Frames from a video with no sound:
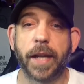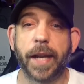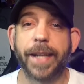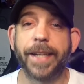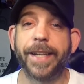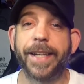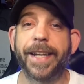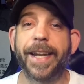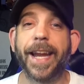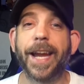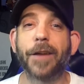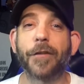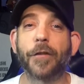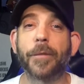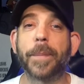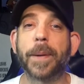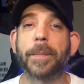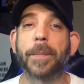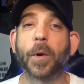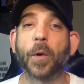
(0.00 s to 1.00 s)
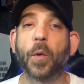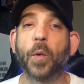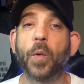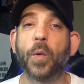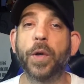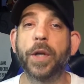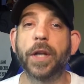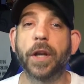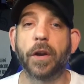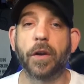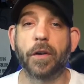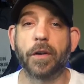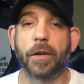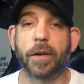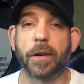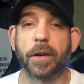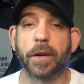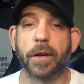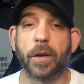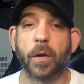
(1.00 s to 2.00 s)
you can't remember who you
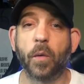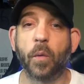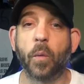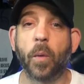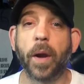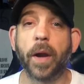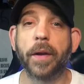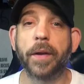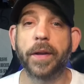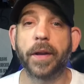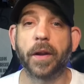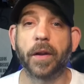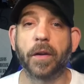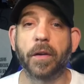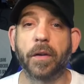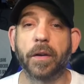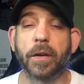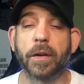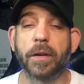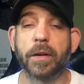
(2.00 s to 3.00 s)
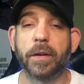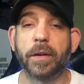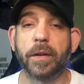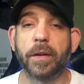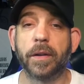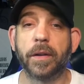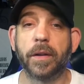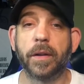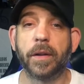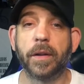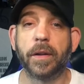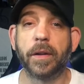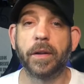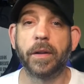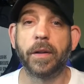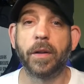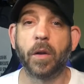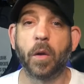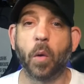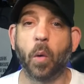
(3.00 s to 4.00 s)
are, where you are,
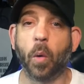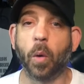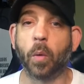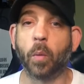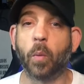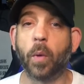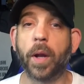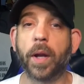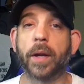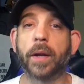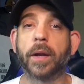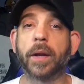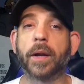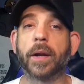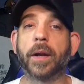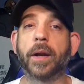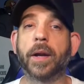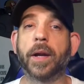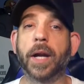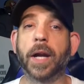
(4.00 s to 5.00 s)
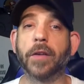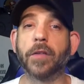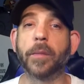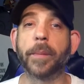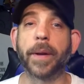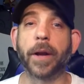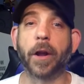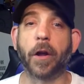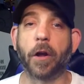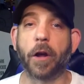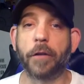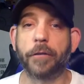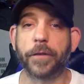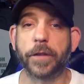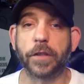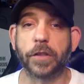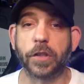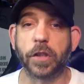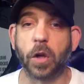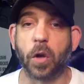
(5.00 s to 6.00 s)
or what government
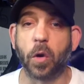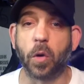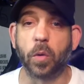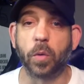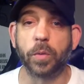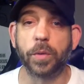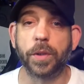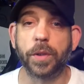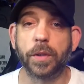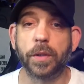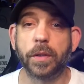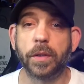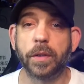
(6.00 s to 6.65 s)
office you hold,